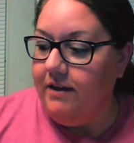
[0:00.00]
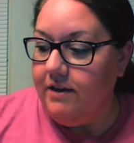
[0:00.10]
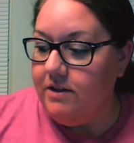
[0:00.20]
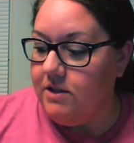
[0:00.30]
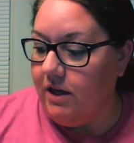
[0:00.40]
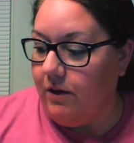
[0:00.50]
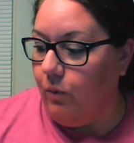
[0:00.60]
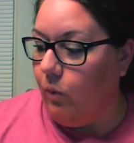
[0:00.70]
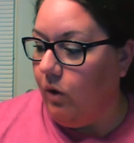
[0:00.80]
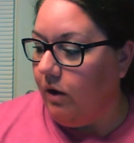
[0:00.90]
So
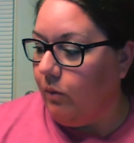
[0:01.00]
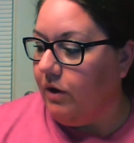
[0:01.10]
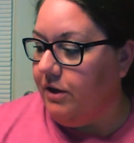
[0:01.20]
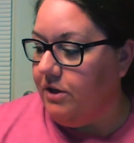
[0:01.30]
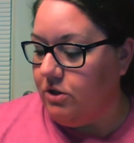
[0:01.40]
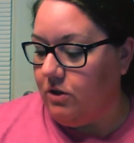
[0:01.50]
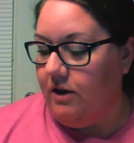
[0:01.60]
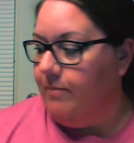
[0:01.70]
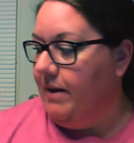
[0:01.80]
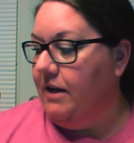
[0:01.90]
what we're going to start
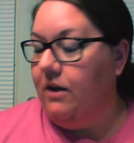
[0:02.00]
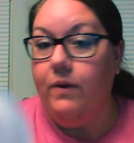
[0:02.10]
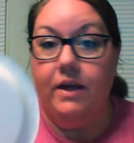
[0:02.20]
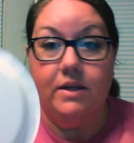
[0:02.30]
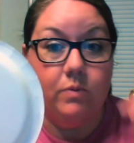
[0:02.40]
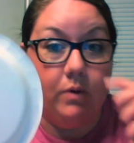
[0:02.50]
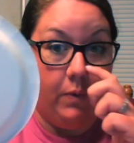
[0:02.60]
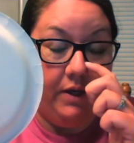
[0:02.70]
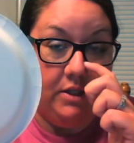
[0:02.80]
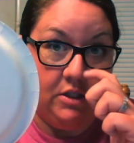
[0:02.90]
out by doing is we're
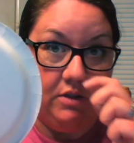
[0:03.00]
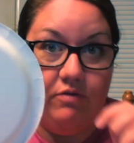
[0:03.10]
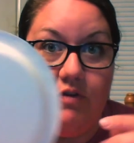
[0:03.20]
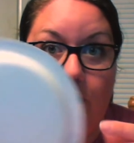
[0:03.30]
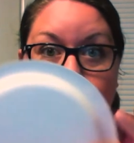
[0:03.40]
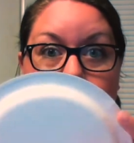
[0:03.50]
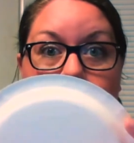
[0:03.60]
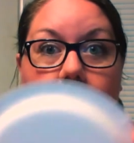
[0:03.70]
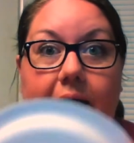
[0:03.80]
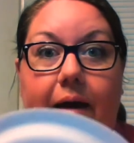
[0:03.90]
going to fold
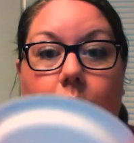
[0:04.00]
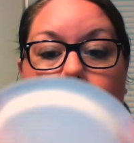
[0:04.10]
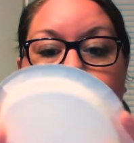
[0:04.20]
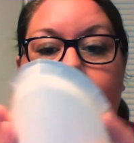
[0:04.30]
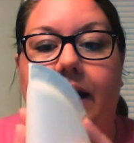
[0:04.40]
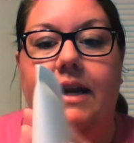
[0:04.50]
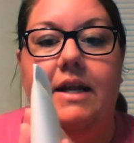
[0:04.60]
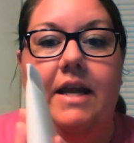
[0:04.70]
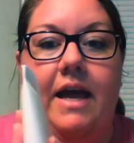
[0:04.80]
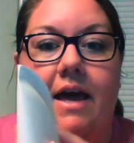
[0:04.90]
our plate in
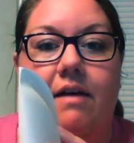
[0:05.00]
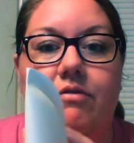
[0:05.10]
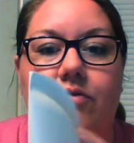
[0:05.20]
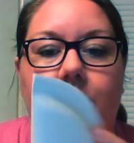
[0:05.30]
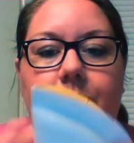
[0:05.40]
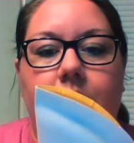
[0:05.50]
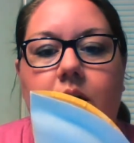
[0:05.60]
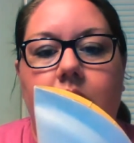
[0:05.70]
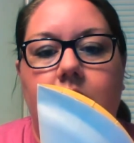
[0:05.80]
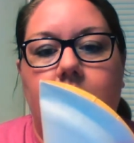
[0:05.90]
half,
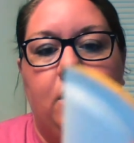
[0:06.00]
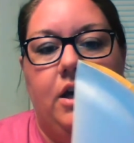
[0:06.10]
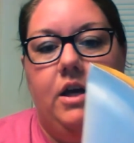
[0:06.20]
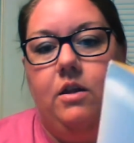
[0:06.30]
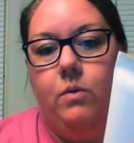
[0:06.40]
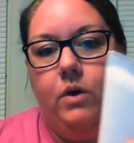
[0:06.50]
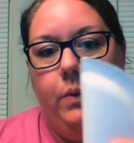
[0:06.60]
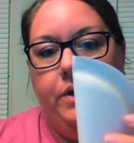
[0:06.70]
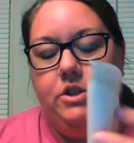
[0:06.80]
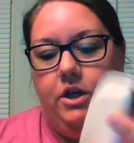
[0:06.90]
and then we're
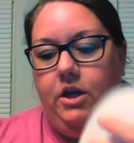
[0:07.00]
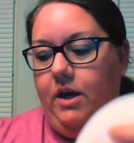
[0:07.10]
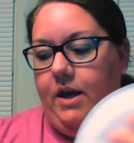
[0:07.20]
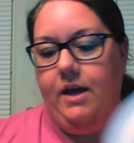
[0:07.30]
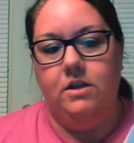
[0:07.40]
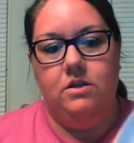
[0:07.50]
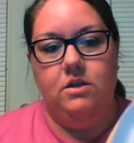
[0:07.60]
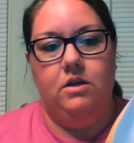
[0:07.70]
going to cut